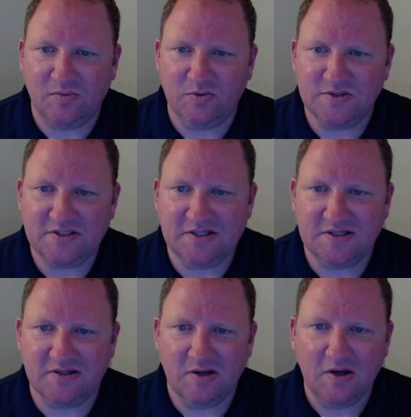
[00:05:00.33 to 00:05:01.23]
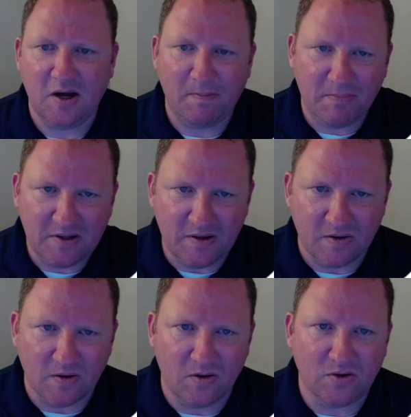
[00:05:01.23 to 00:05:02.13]
And we'll see it
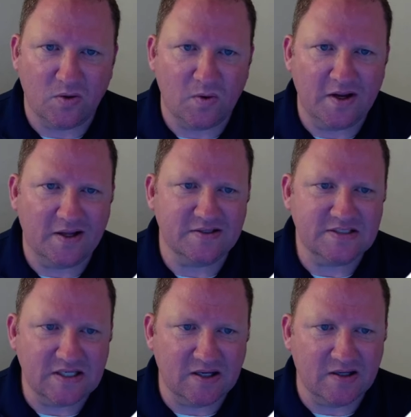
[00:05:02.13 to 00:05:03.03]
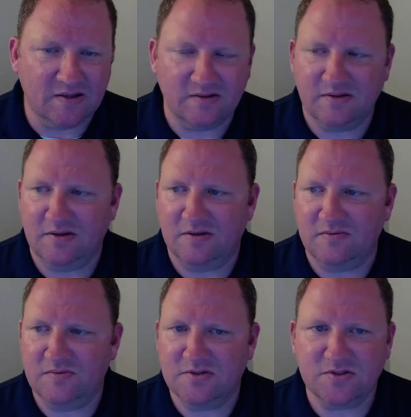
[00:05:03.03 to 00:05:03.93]
appear on the right-hand side
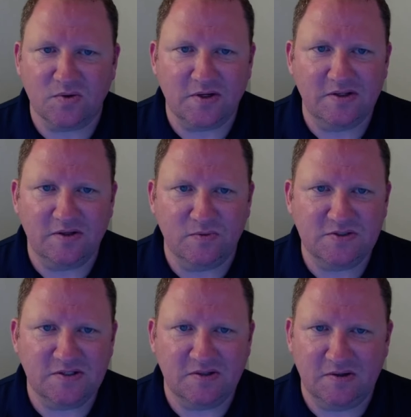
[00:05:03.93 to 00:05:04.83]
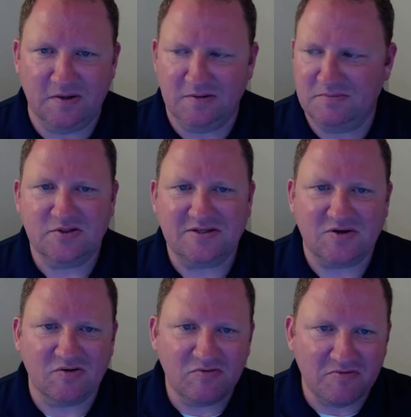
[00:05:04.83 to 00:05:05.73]
of the screen that we see here. So that's
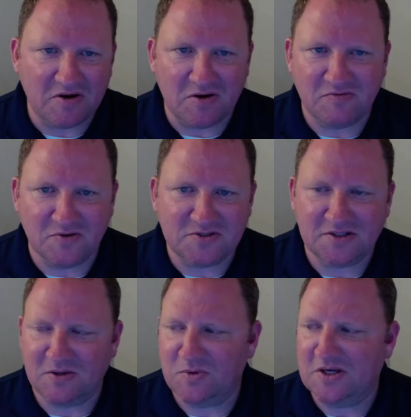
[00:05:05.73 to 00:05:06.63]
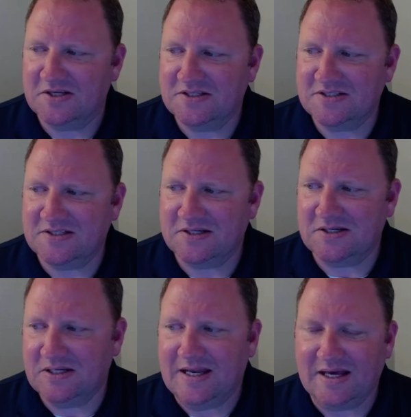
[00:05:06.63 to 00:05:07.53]
our very first thing that we get to
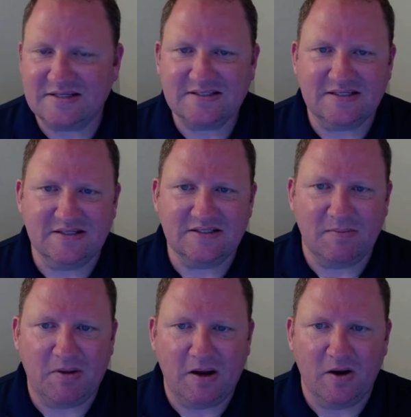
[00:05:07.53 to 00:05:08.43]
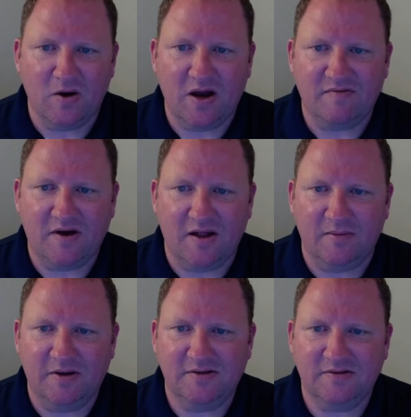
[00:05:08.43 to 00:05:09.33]
see. Next is a paragraph
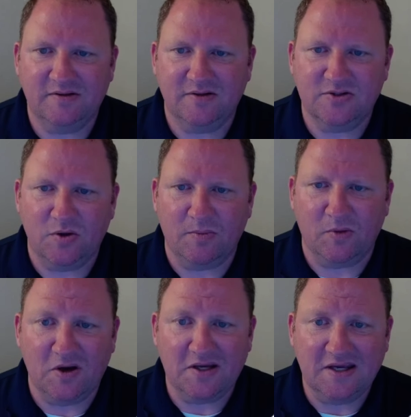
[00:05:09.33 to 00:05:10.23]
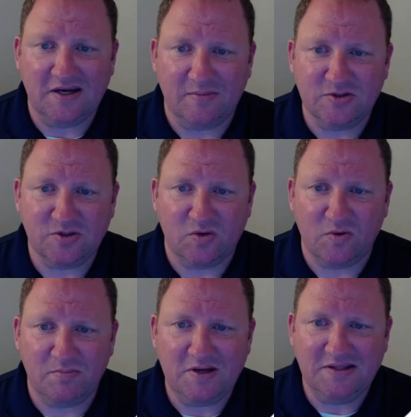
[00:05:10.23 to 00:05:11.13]
element. So again, I'm just going to
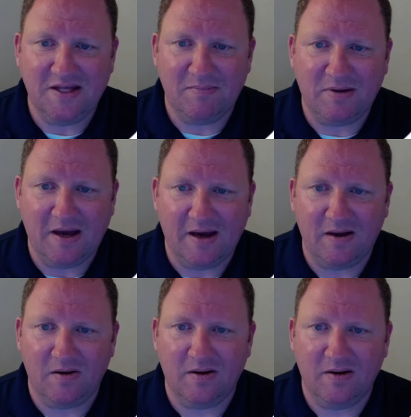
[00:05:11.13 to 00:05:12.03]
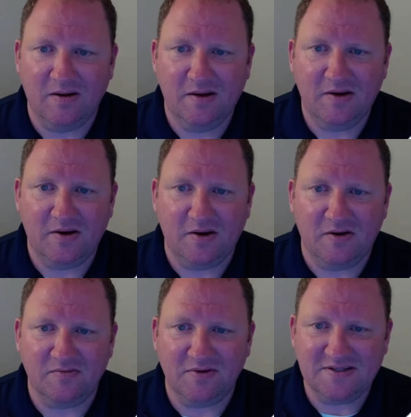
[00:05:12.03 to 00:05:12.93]
repeat that pattern
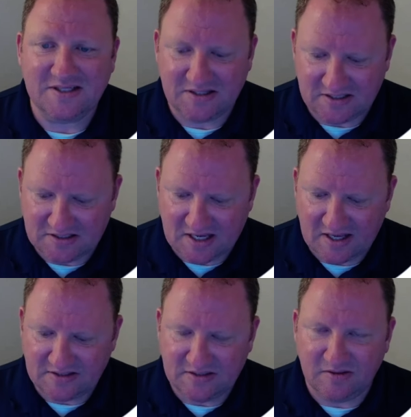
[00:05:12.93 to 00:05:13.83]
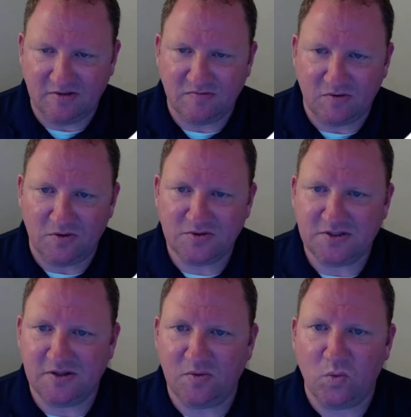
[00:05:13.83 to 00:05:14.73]
of let's get the tags in there
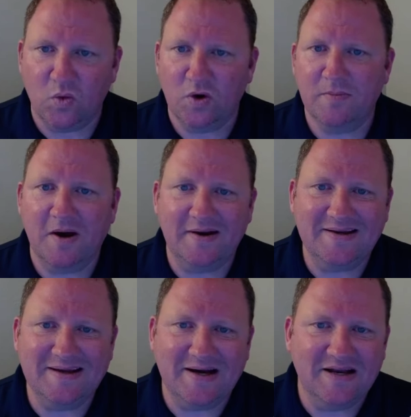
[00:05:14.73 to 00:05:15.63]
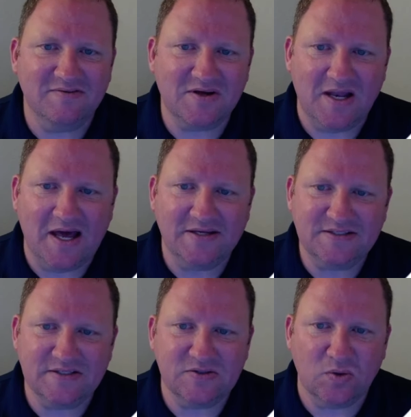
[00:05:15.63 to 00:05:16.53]
first, and then worry about any kind of
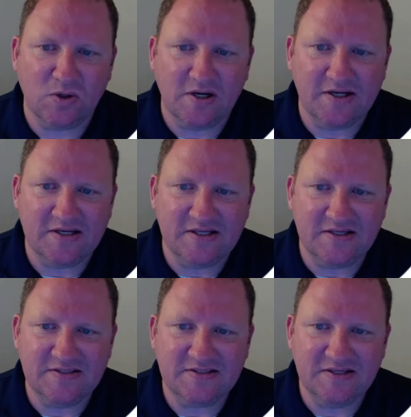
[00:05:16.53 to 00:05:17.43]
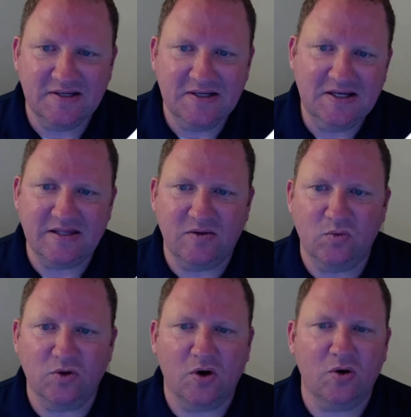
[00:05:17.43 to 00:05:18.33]
classes or IDs. And
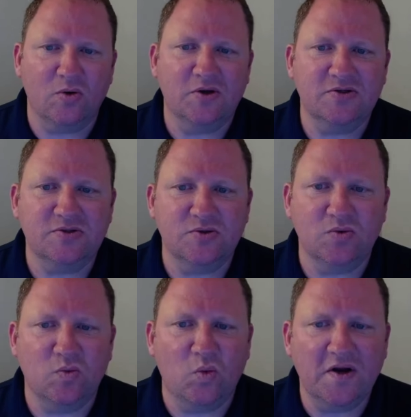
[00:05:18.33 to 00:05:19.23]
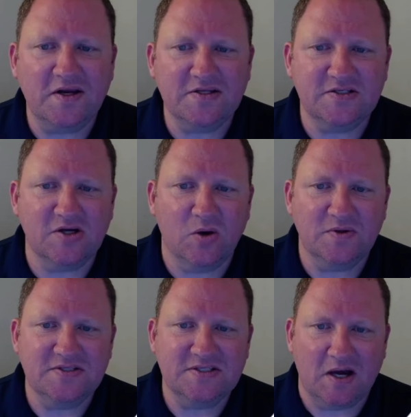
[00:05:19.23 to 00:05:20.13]
then we'll go into what needs to
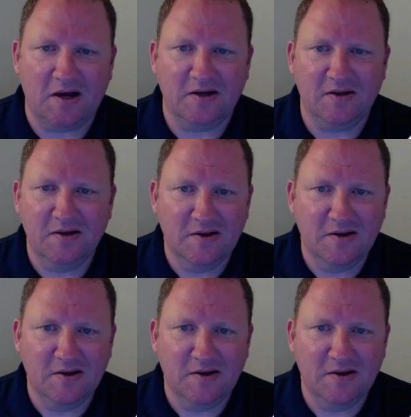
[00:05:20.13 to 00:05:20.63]
go inside.